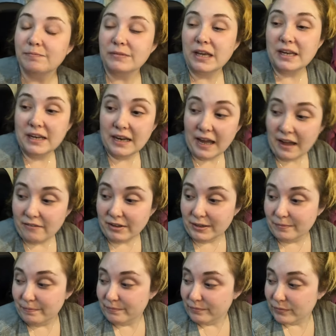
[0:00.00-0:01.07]
I didn't have it,
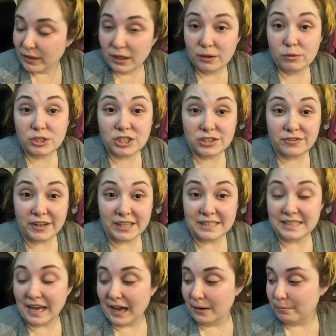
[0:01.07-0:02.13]
which is very
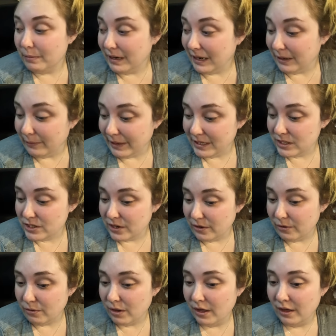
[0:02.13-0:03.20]
sad. But anyway,
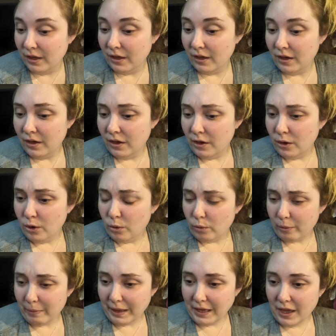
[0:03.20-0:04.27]
so
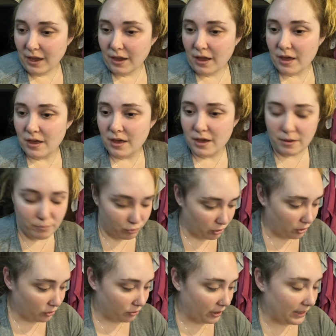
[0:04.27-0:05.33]
we're making
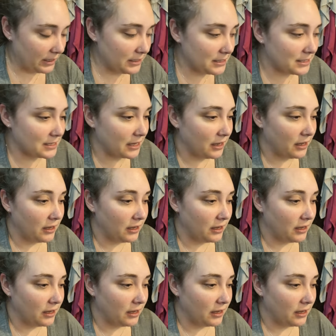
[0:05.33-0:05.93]
progress.